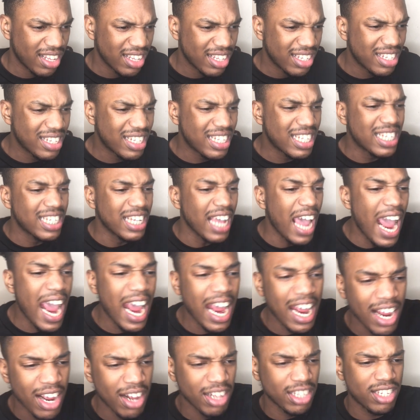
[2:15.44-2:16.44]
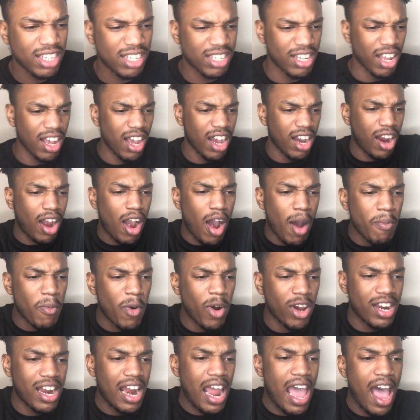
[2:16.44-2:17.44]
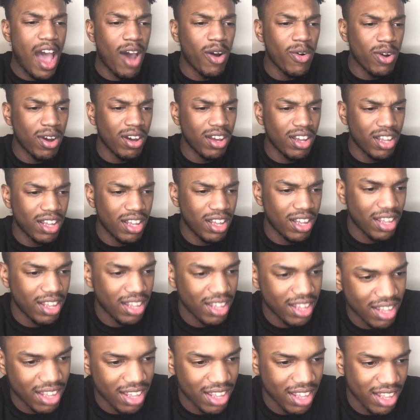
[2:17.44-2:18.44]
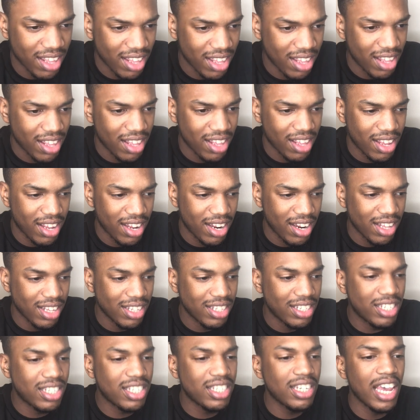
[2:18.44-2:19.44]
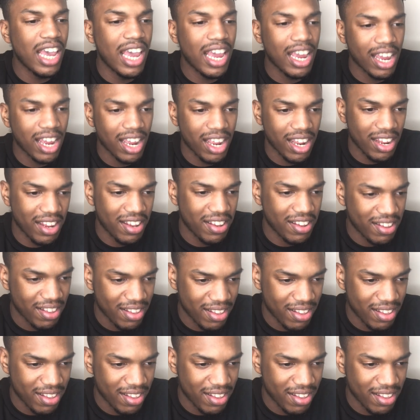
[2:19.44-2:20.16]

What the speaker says: Sing, sir. Come on now. Sing.